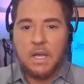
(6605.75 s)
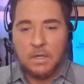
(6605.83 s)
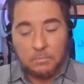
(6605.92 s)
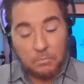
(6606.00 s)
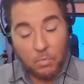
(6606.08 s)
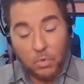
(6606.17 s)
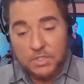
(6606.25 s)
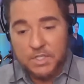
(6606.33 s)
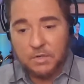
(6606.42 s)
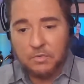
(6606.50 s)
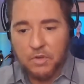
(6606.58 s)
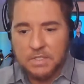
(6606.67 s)
uh, more
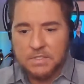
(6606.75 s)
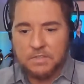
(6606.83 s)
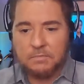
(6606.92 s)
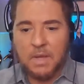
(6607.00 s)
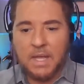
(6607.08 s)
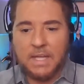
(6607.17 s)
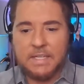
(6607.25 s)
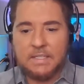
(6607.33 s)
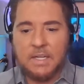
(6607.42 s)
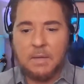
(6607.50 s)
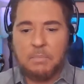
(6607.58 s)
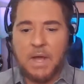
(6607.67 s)
dear friends of
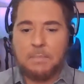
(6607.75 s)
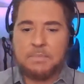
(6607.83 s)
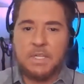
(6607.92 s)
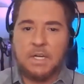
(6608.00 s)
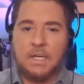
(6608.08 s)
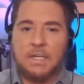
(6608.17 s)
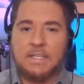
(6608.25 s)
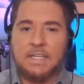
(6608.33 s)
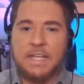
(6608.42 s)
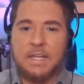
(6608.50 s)
mine, uh, popped on,